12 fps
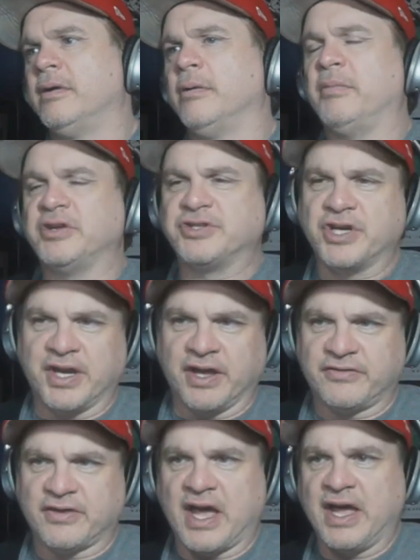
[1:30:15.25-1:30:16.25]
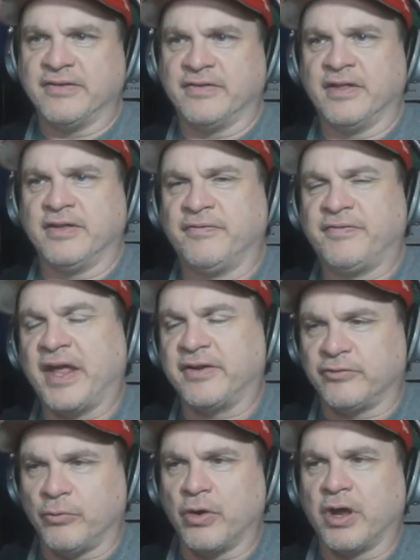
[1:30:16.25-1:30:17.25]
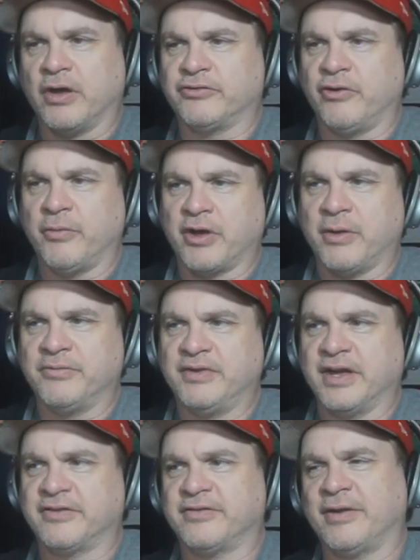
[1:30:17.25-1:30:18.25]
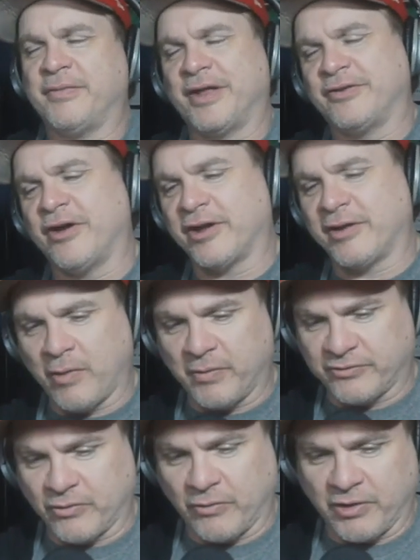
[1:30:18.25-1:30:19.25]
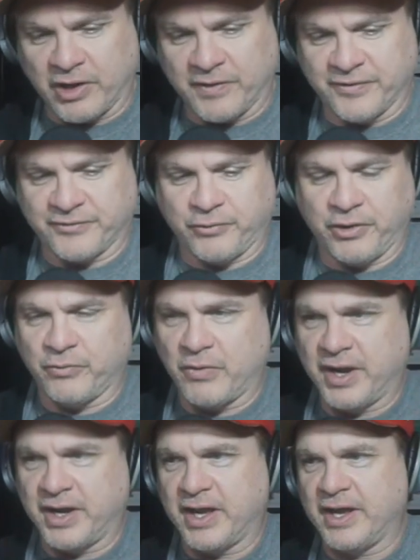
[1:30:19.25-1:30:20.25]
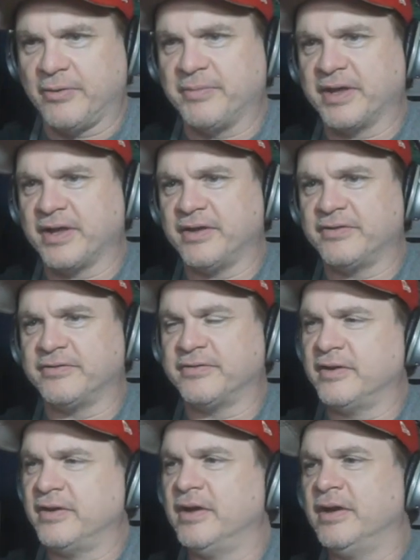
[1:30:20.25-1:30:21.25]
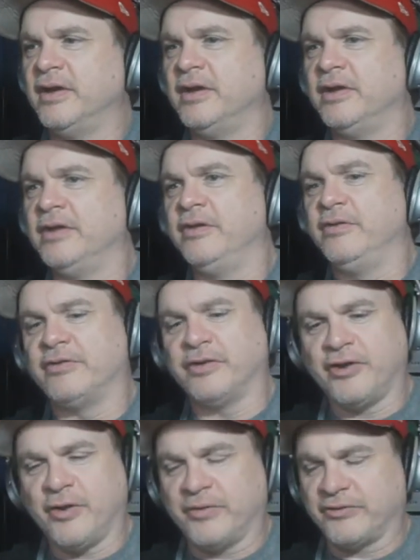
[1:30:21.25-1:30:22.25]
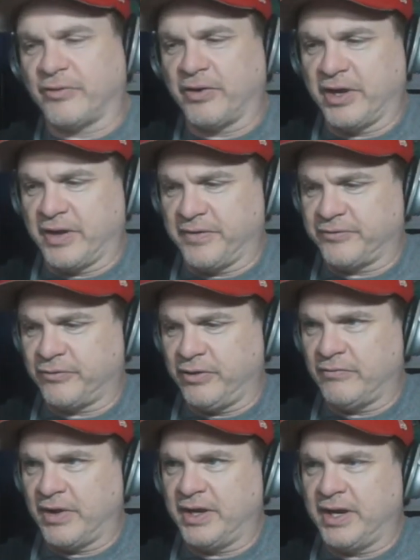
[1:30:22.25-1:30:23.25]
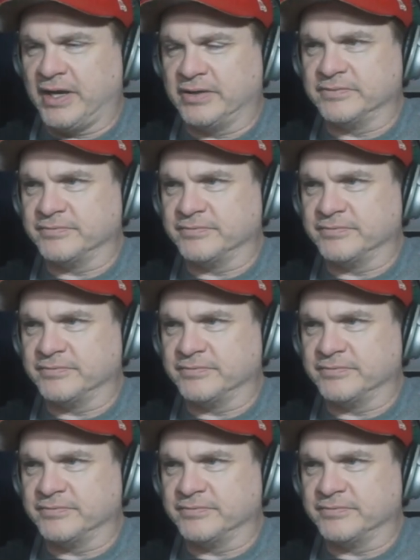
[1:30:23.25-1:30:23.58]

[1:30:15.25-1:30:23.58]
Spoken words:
by shutting his eyes. And then if that doesn't work, I'll show you what comes next. I'm not talking about what's going on the screen right now because you should know what's going on the screen right now.